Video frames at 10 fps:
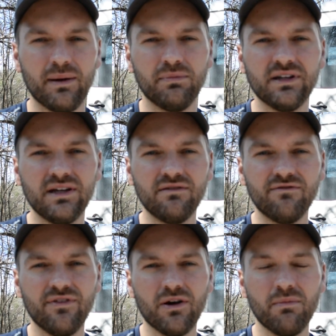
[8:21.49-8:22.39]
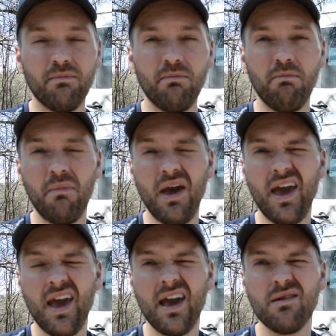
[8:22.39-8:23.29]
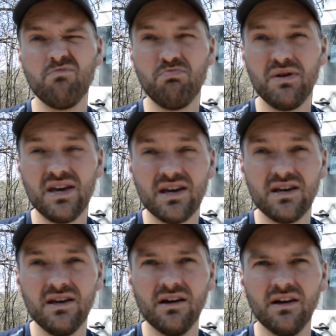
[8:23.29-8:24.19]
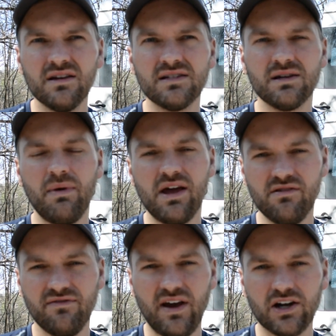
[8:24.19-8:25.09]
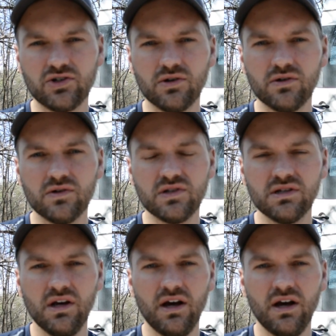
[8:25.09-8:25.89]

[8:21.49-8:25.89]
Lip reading: I believe there may be some manufacturers,